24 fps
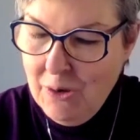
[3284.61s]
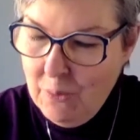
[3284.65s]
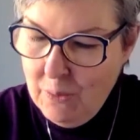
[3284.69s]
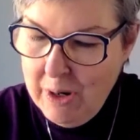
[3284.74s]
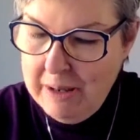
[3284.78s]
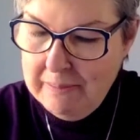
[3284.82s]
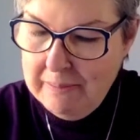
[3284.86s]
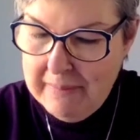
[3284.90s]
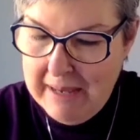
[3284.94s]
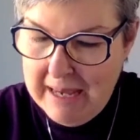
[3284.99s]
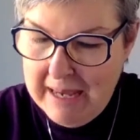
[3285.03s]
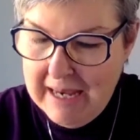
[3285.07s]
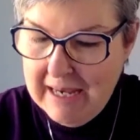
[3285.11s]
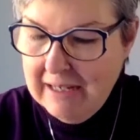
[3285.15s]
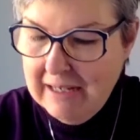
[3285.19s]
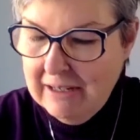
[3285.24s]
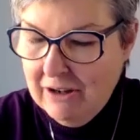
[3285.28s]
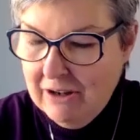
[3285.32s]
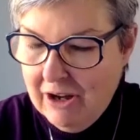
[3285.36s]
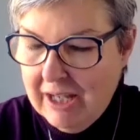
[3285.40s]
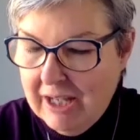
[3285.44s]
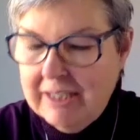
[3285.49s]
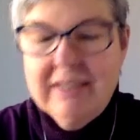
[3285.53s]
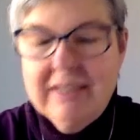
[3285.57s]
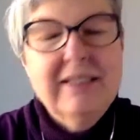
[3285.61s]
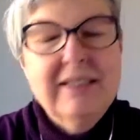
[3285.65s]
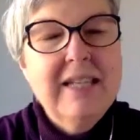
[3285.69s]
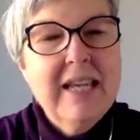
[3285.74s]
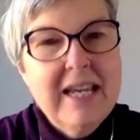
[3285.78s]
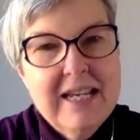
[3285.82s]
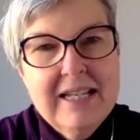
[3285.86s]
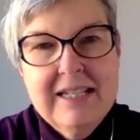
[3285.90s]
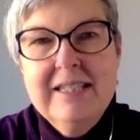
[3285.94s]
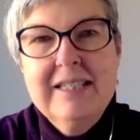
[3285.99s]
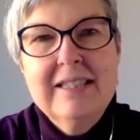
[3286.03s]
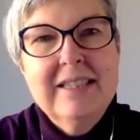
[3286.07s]
we may not
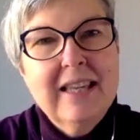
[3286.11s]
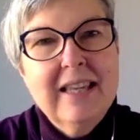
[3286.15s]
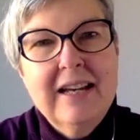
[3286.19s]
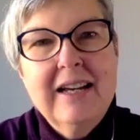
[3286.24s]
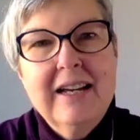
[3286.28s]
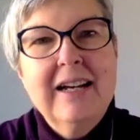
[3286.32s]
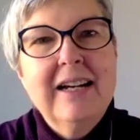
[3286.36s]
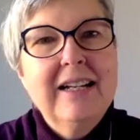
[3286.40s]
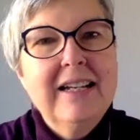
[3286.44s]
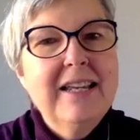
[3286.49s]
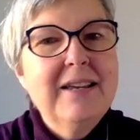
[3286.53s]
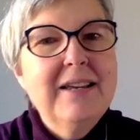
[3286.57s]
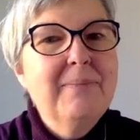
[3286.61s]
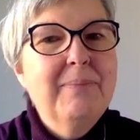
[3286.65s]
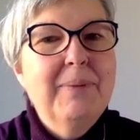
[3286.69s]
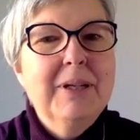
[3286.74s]
taste the honey,